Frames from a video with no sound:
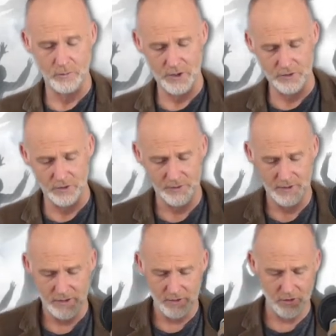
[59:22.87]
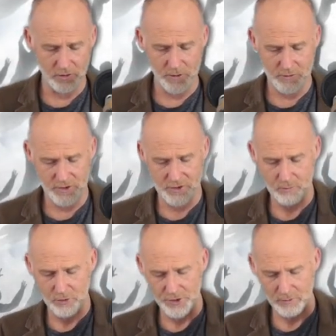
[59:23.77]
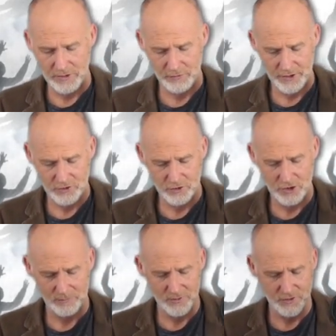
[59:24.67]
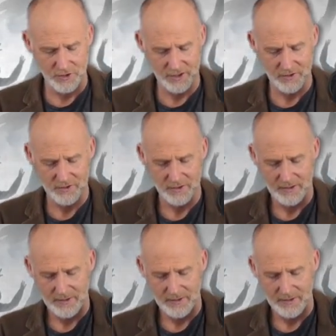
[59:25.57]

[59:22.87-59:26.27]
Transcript: we're done almost this morning. Revelation chapter 6.